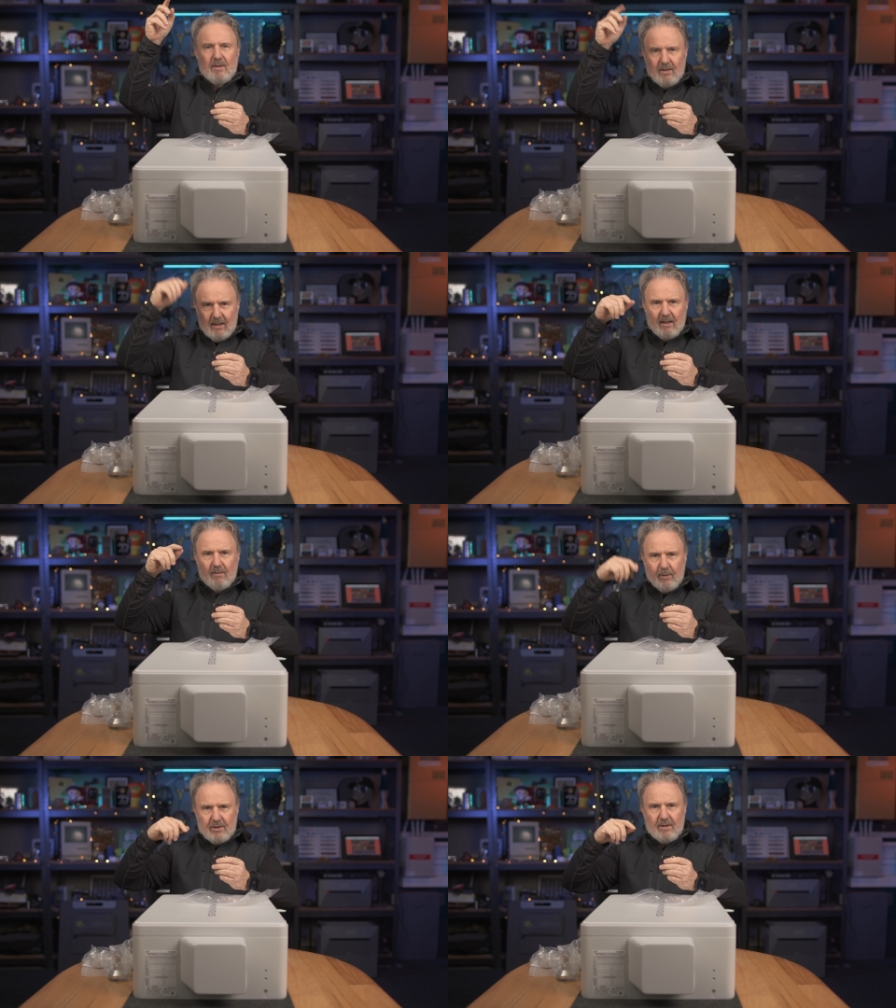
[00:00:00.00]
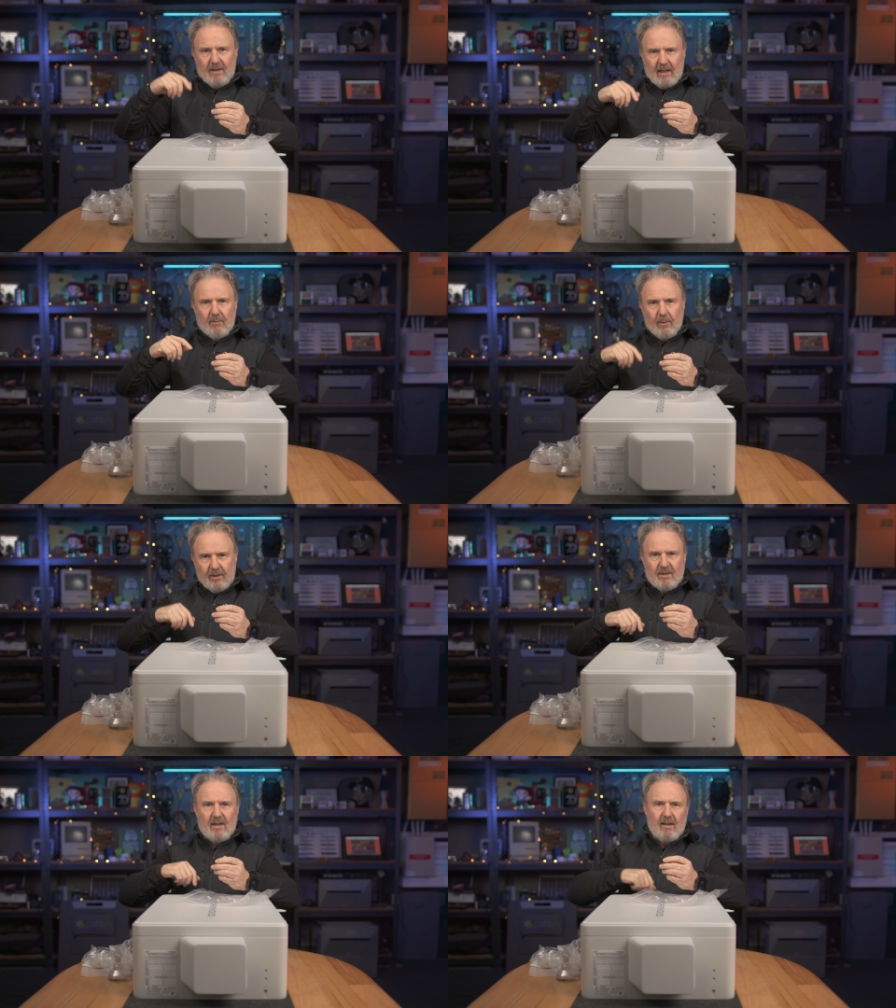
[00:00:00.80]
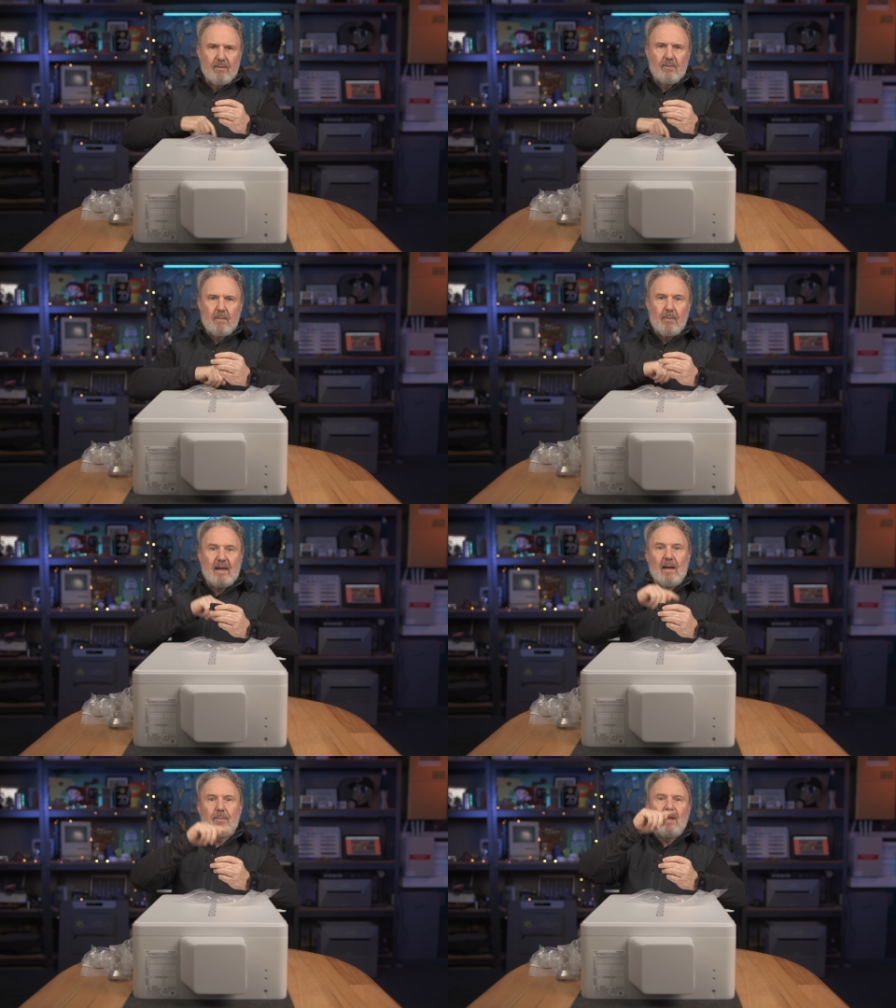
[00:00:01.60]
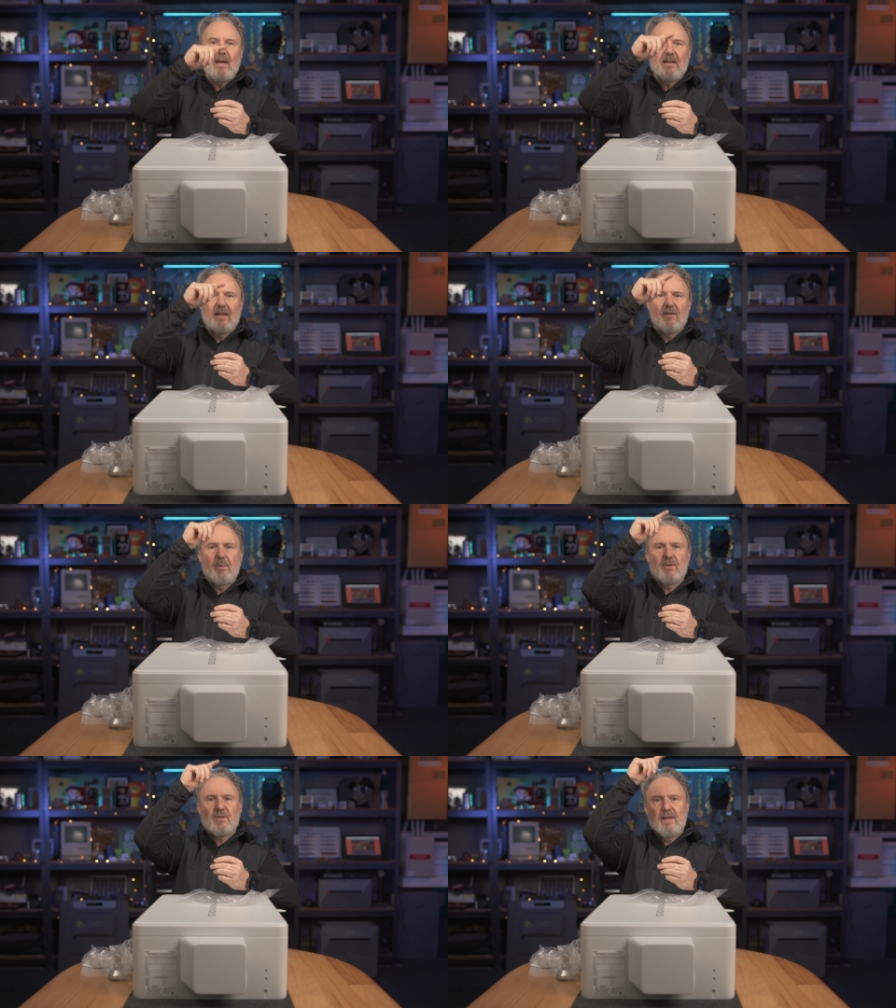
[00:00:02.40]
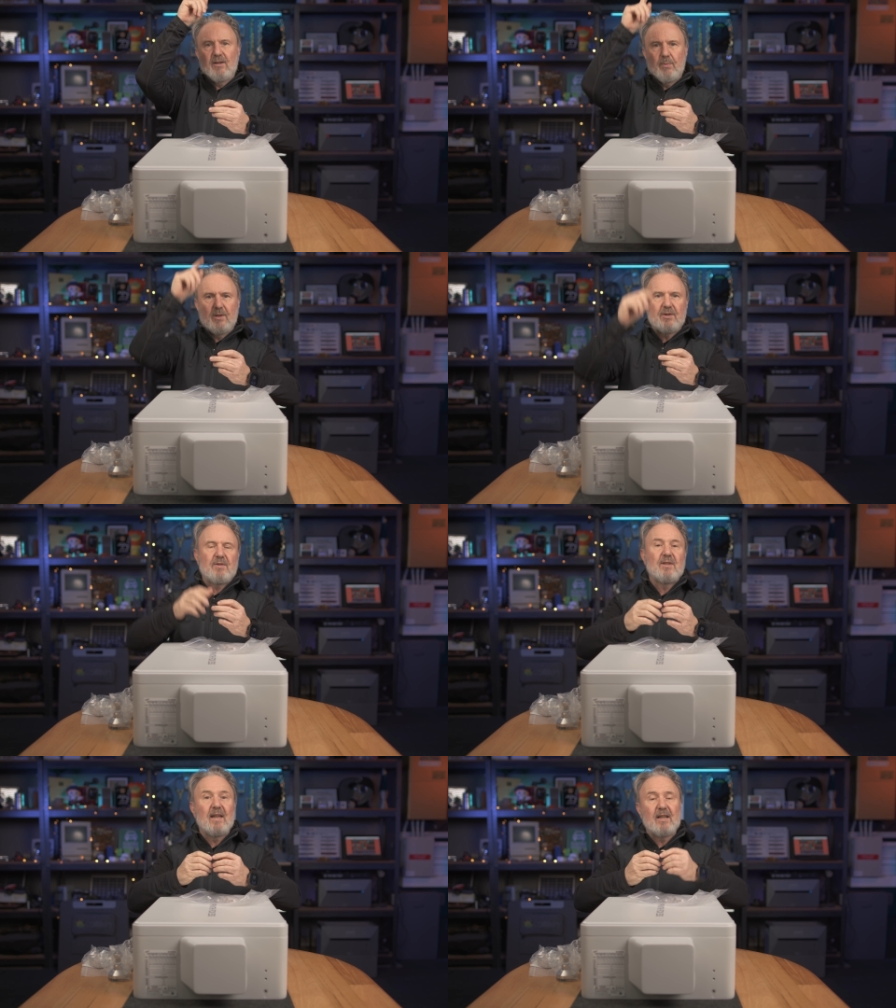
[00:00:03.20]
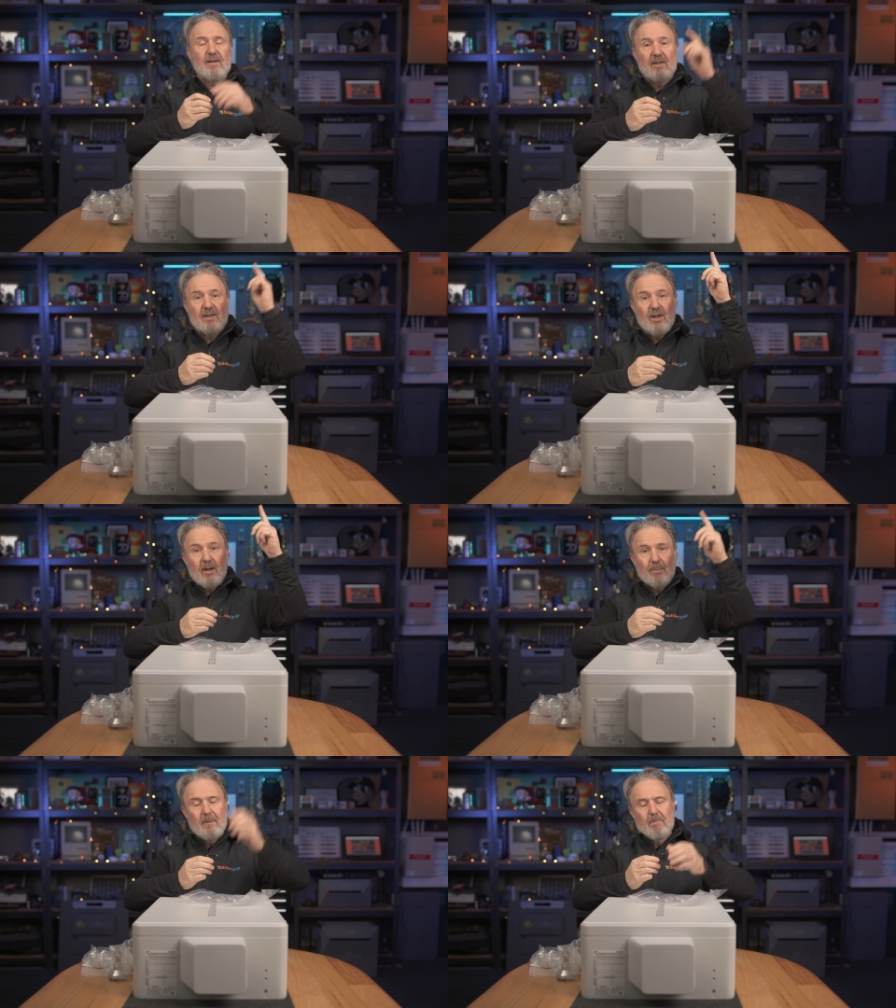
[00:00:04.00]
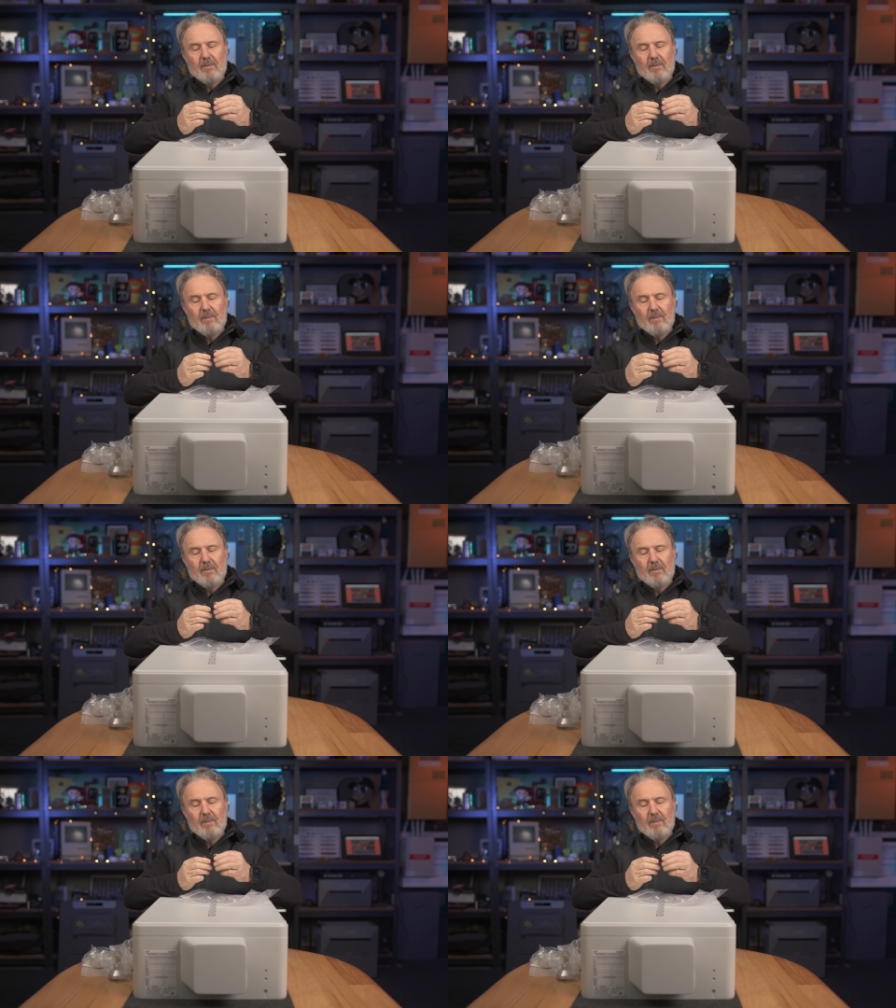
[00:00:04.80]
negative, positive, negative, positive, negative, and then back up again, negative, positive, negative, positive to negative at the top.